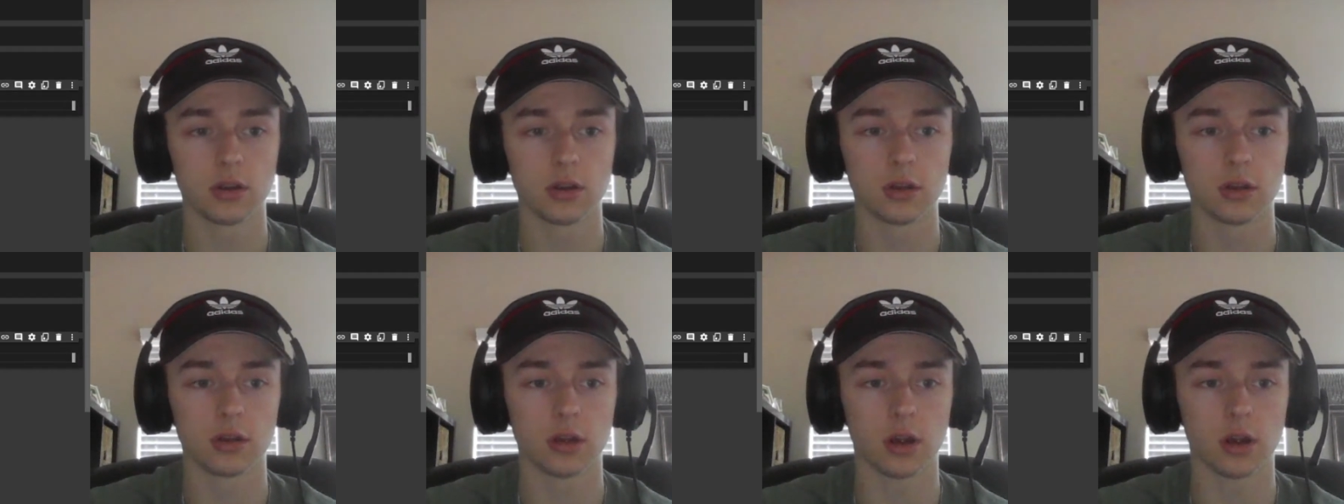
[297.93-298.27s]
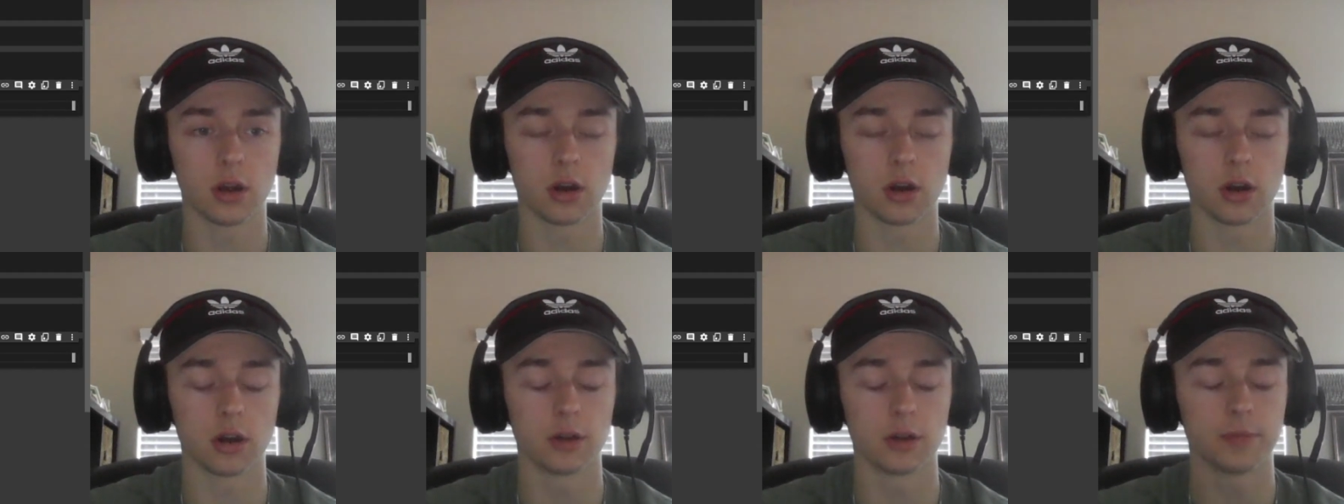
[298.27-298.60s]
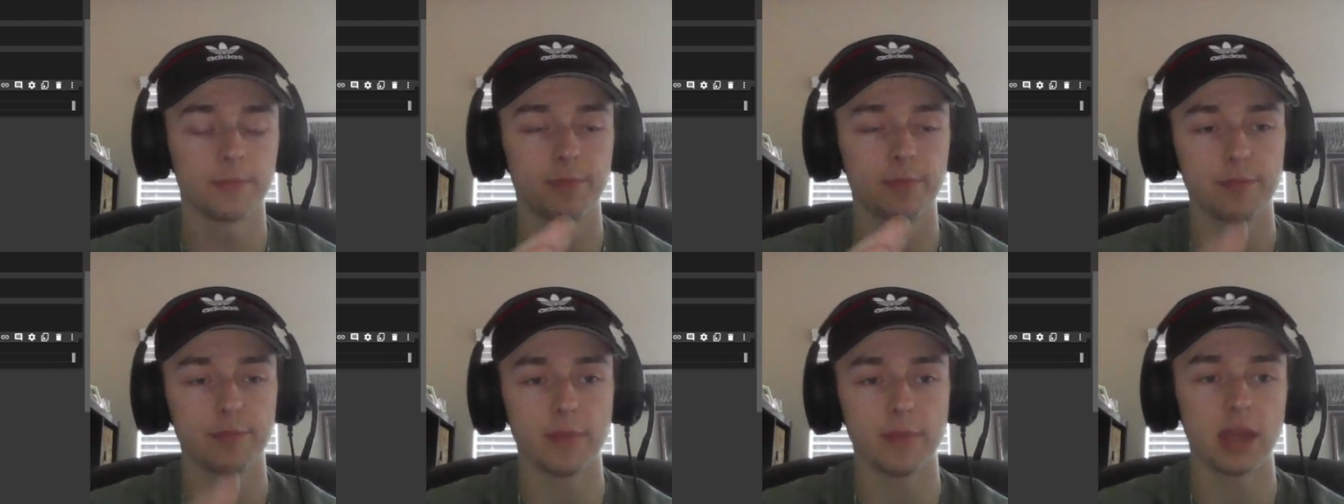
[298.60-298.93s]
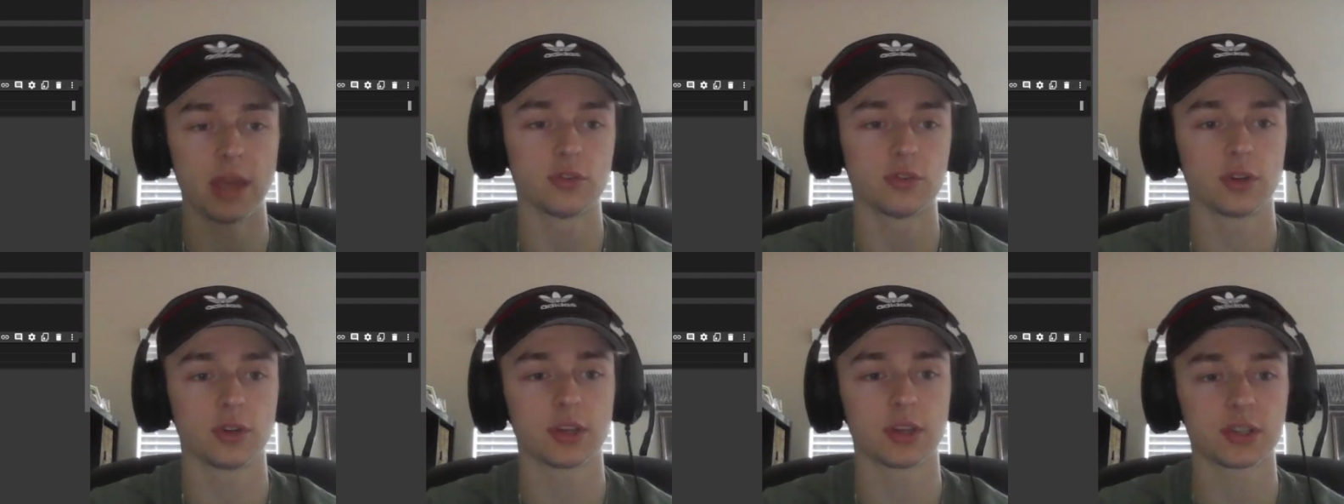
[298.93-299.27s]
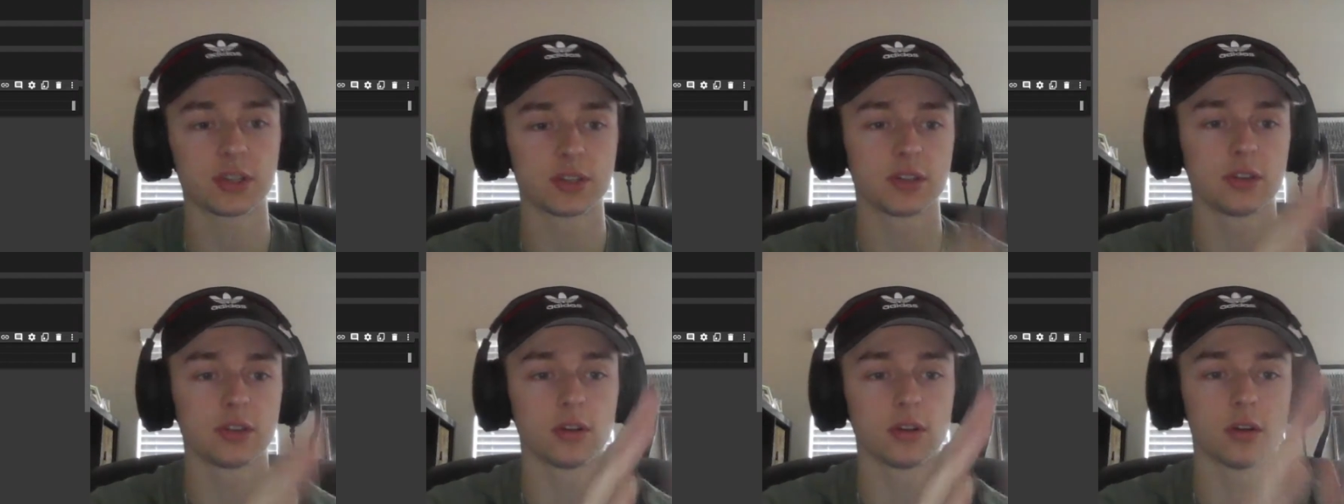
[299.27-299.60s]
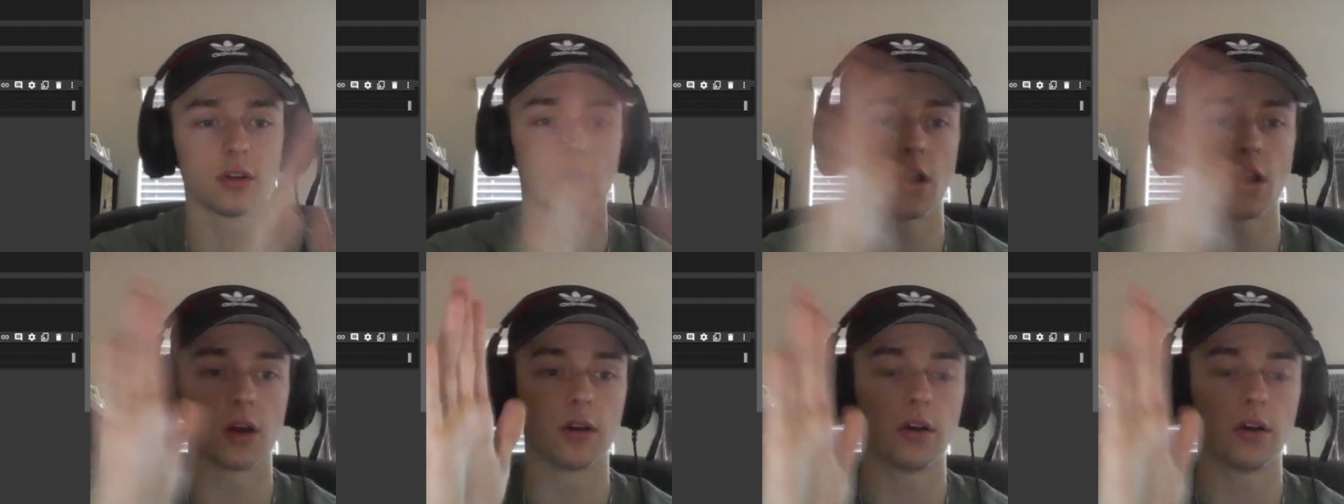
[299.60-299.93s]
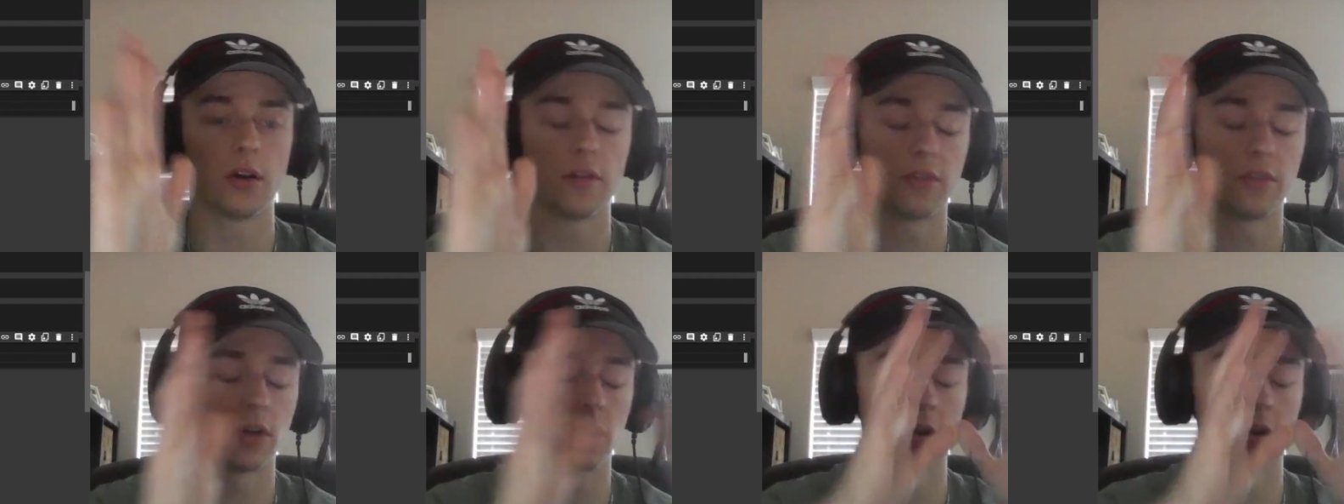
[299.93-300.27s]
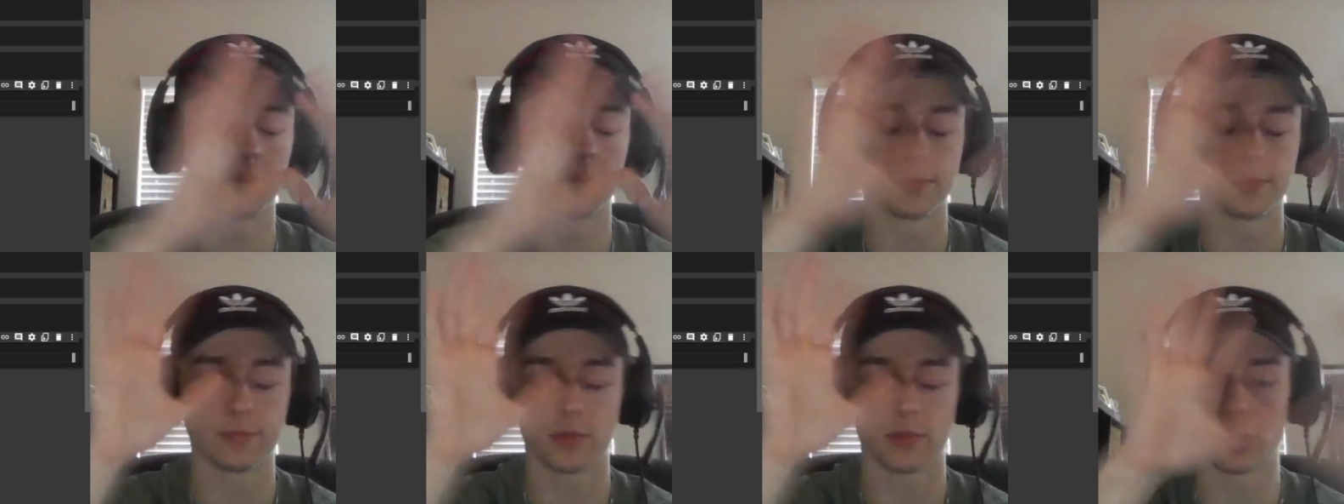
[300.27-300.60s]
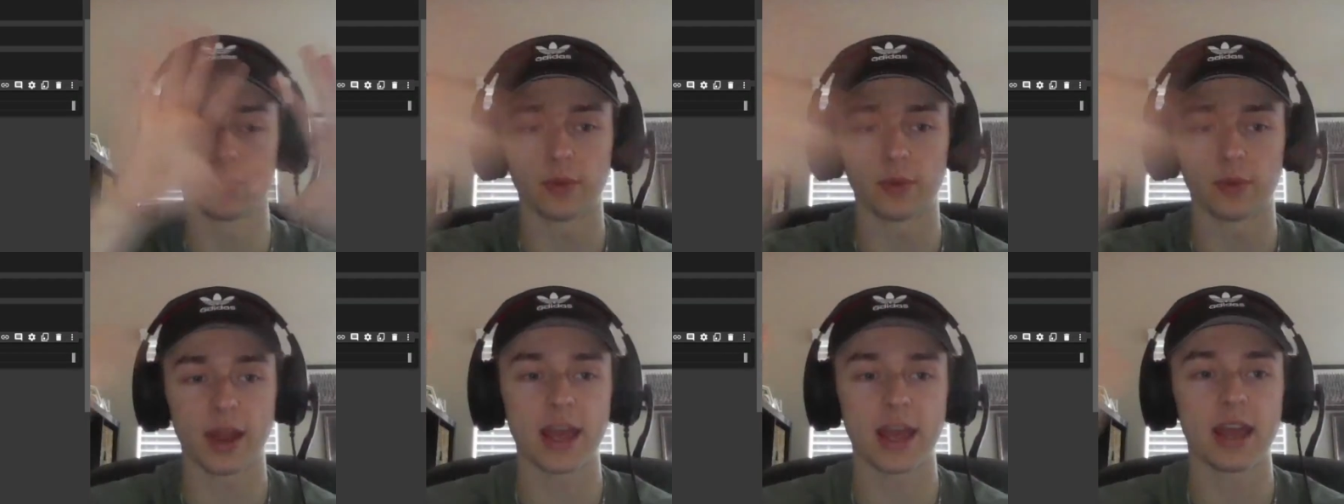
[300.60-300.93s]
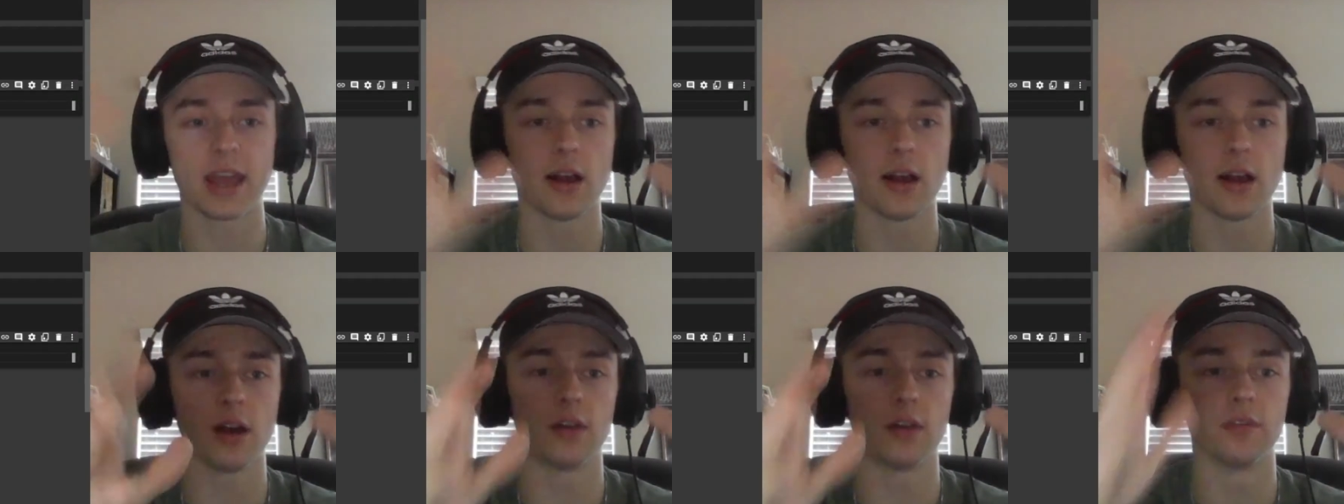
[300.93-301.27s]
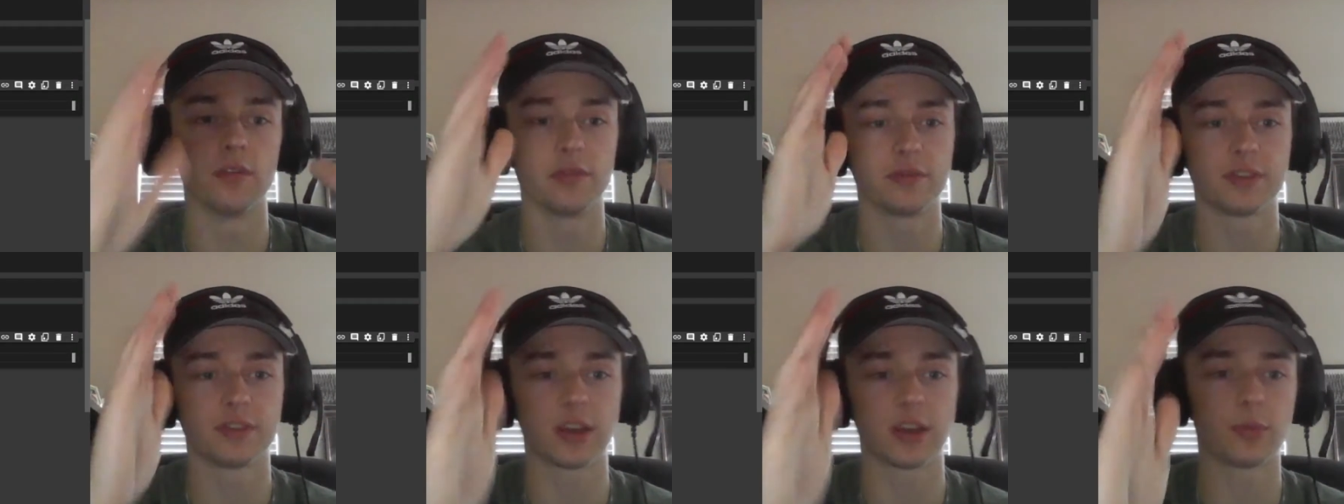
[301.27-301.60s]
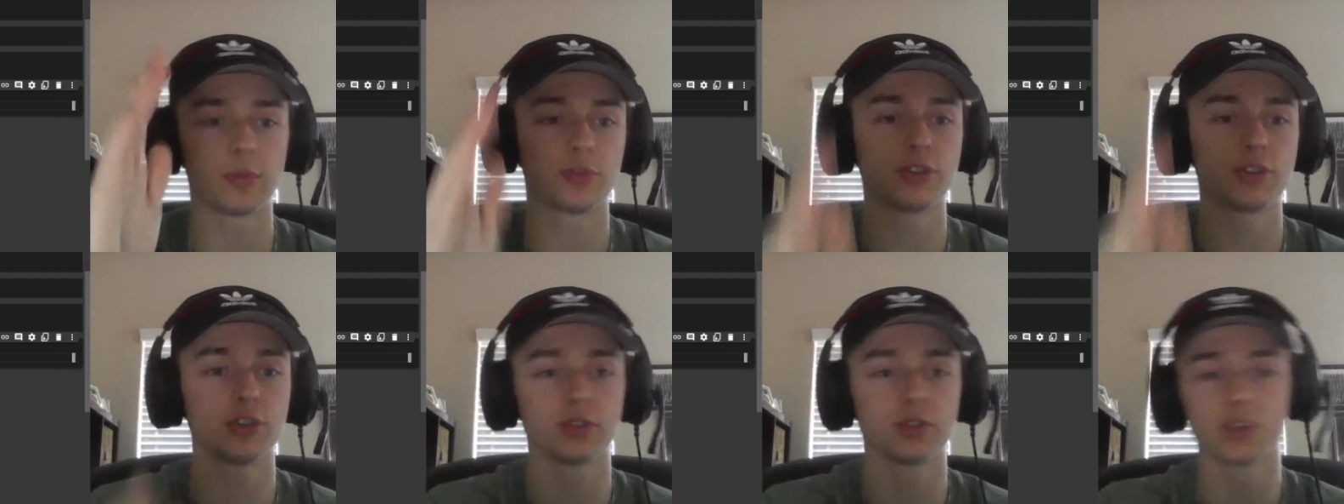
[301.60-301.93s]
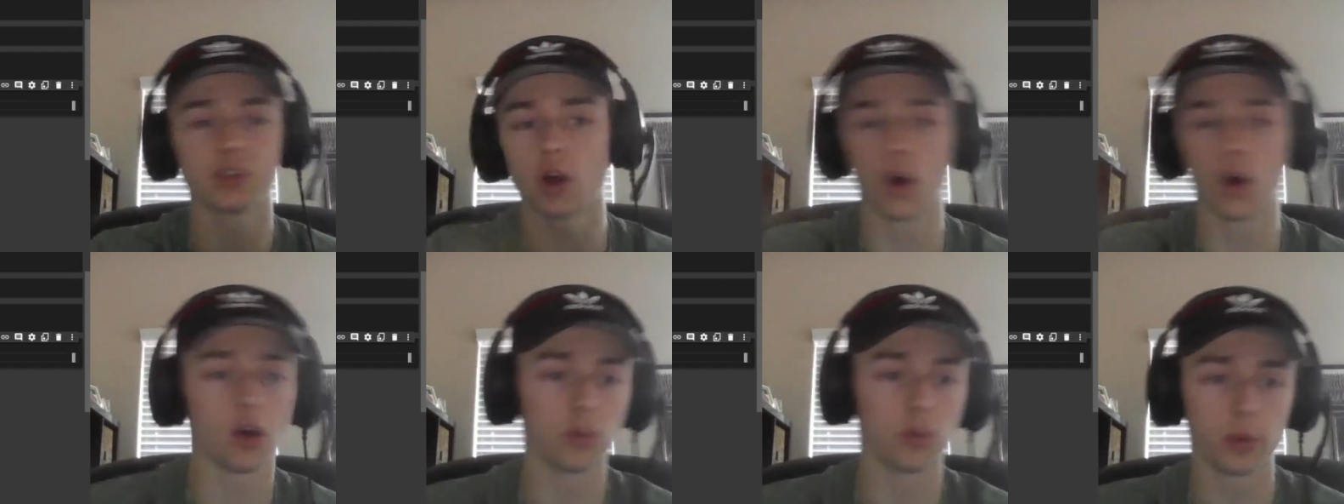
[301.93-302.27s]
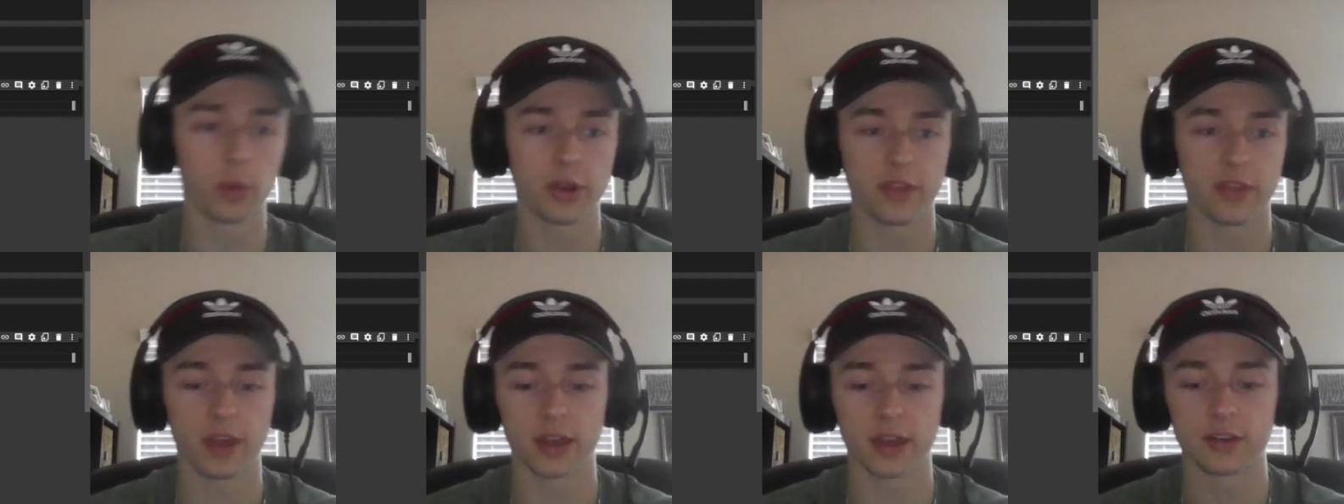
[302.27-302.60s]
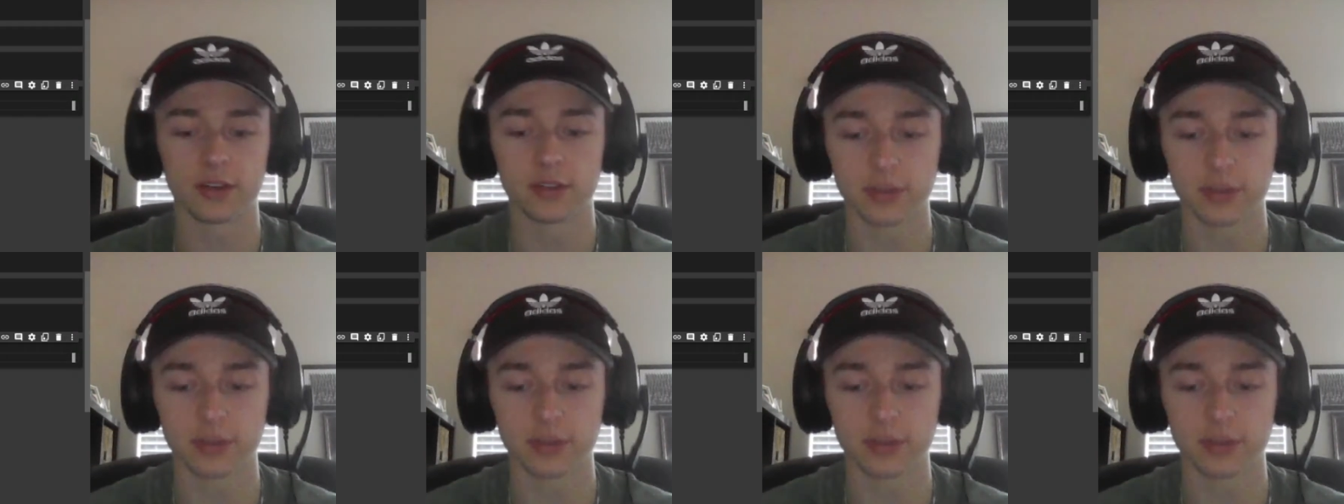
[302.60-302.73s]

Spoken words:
our matrix or of our array of temperatures all the way to the end